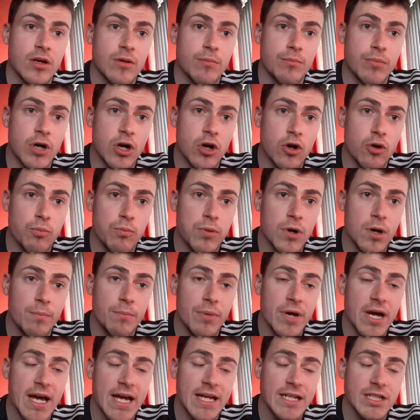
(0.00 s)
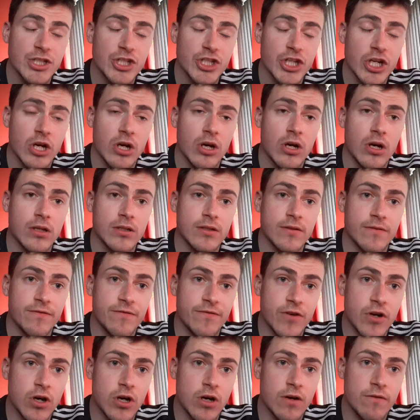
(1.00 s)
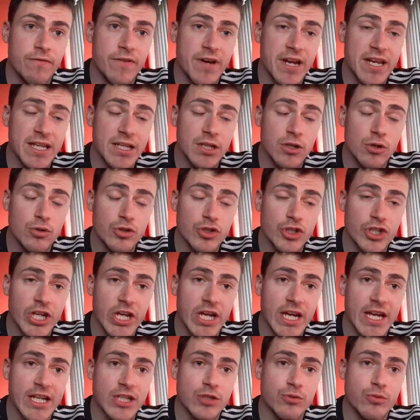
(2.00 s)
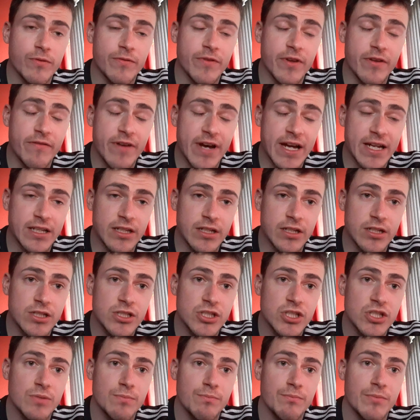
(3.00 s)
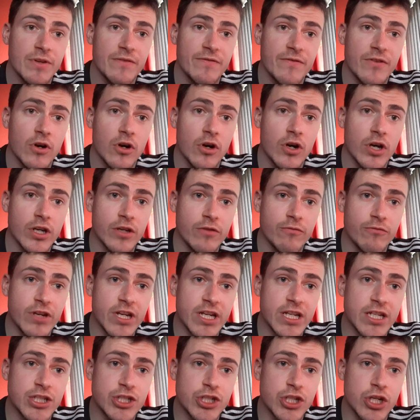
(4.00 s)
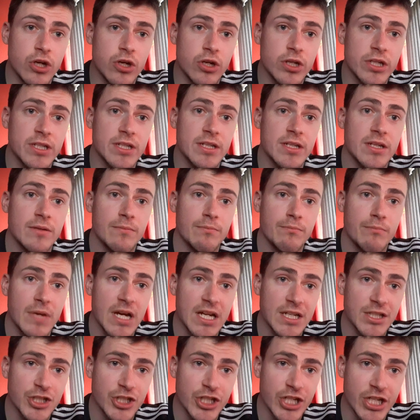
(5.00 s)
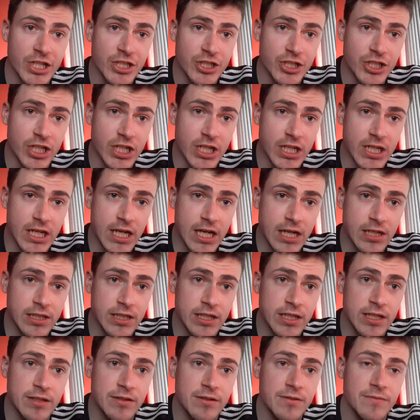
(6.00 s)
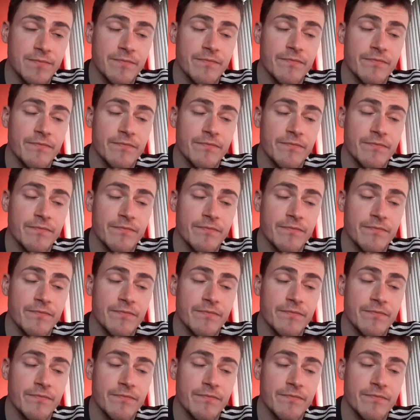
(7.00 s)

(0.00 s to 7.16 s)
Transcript: Paul Pogba endured four very good years with Juventus before he rejoined Manchester United.